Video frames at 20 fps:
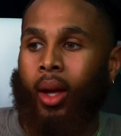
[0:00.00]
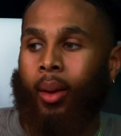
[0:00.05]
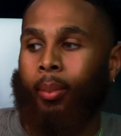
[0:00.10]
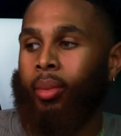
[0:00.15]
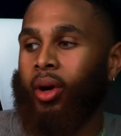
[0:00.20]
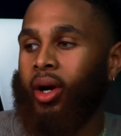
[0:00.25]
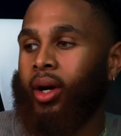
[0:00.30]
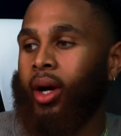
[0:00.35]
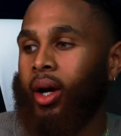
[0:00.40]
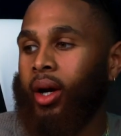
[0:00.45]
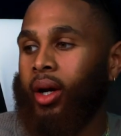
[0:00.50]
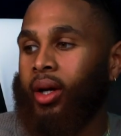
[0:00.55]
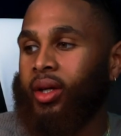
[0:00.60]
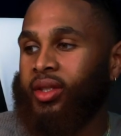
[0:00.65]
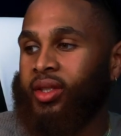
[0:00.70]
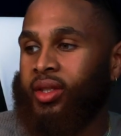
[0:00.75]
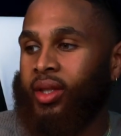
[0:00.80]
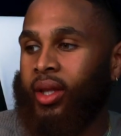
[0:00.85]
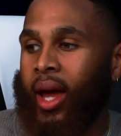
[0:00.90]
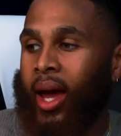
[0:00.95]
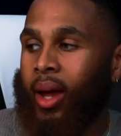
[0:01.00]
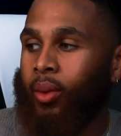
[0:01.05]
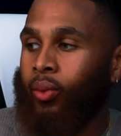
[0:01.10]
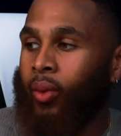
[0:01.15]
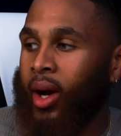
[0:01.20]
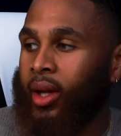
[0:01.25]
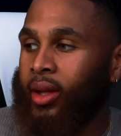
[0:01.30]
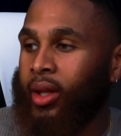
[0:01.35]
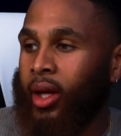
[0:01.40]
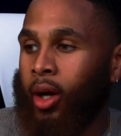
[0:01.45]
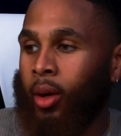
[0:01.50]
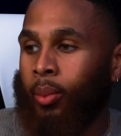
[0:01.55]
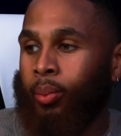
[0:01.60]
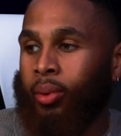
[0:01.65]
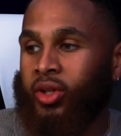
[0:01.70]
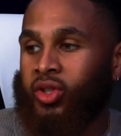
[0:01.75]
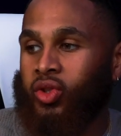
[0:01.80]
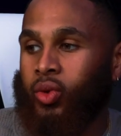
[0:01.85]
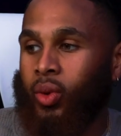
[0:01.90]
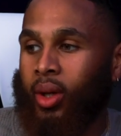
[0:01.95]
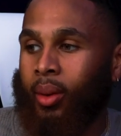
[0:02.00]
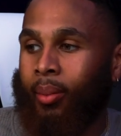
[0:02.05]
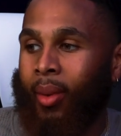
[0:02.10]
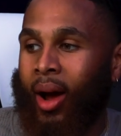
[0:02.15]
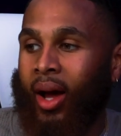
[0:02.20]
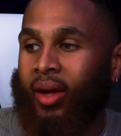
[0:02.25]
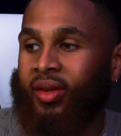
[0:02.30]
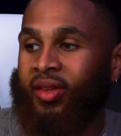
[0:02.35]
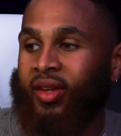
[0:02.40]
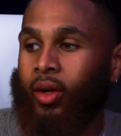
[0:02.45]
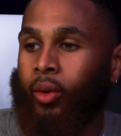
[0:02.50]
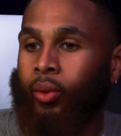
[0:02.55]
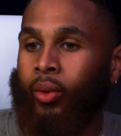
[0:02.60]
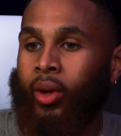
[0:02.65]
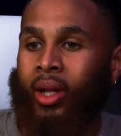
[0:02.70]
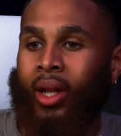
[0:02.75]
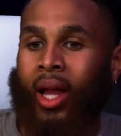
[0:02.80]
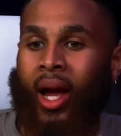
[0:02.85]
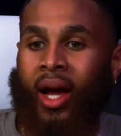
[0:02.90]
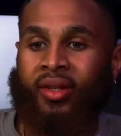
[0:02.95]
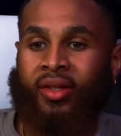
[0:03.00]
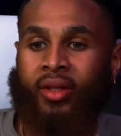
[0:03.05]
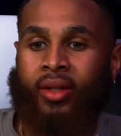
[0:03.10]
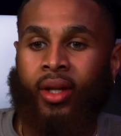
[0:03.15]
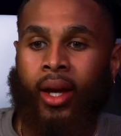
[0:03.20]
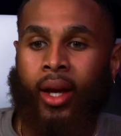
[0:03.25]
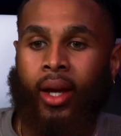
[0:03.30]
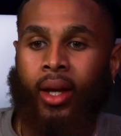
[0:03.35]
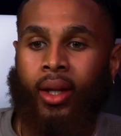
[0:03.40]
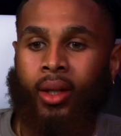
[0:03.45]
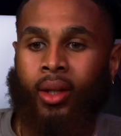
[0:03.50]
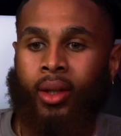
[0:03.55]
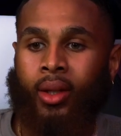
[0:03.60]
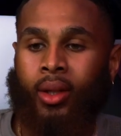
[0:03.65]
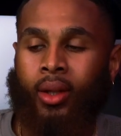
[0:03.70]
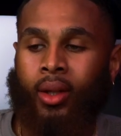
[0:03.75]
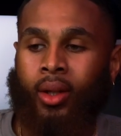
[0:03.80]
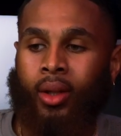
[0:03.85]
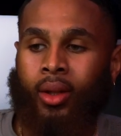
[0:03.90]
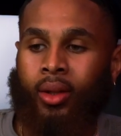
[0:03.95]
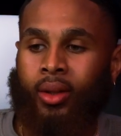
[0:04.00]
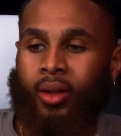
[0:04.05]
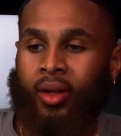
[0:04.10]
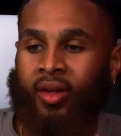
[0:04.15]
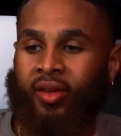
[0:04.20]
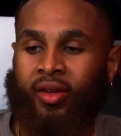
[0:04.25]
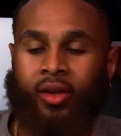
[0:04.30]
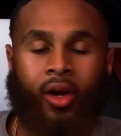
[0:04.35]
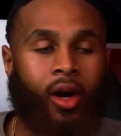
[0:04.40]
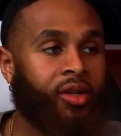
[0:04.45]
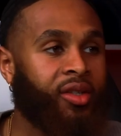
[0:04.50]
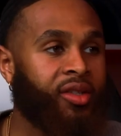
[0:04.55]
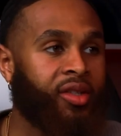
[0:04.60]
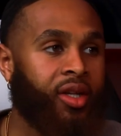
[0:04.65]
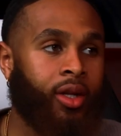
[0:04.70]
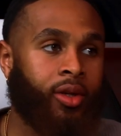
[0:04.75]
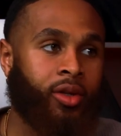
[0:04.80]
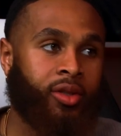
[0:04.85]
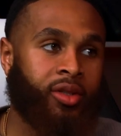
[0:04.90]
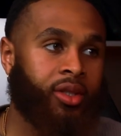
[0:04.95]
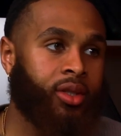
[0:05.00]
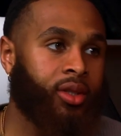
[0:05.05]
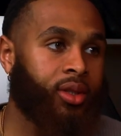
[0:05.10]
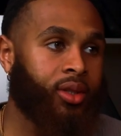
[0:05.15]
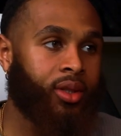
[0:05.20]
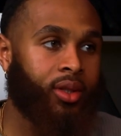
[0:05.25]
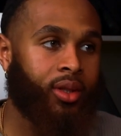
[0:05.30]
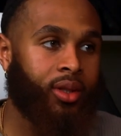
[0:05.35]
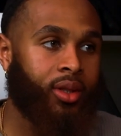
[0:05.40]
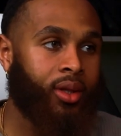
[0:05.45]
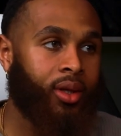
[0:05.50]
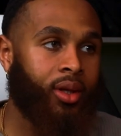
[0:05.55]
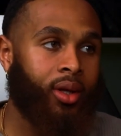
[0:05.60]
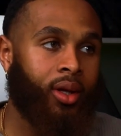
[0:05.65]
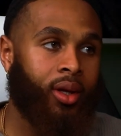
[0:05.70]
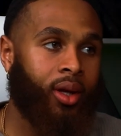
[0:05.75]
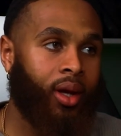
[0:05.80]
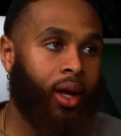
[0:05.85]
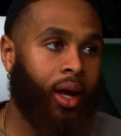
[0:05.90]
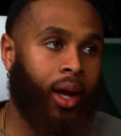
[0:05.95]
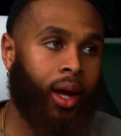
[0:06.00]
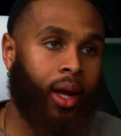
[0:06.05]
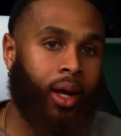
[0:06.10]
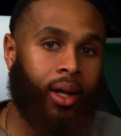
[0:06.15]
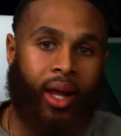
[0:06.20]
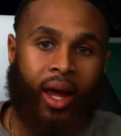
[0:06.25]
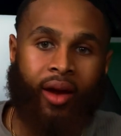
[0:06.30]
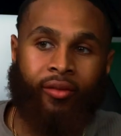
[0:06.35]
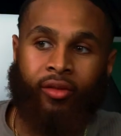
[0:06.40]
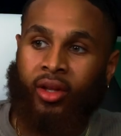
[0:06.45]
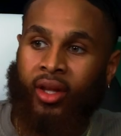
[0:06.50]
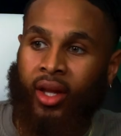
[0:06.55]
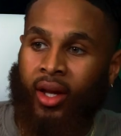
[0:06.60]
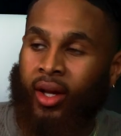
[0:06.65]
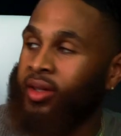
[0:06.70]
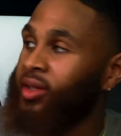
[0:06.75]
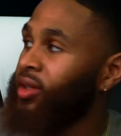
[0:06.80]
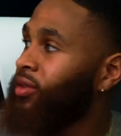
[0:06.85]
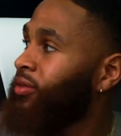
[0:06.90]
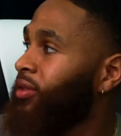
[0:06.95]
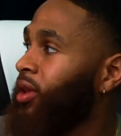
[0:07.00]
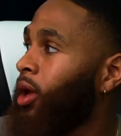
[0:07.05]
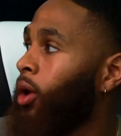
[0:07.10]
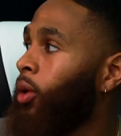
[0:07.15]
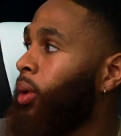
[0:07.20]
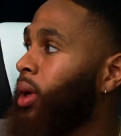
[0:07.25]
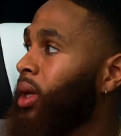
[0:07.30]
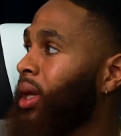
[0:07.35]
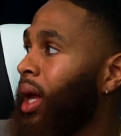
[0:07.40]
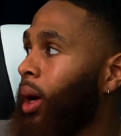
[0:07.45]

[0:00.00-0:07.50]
Because that right there puts you in a mindset of realizing that this is all just energy. And everything is just flowing.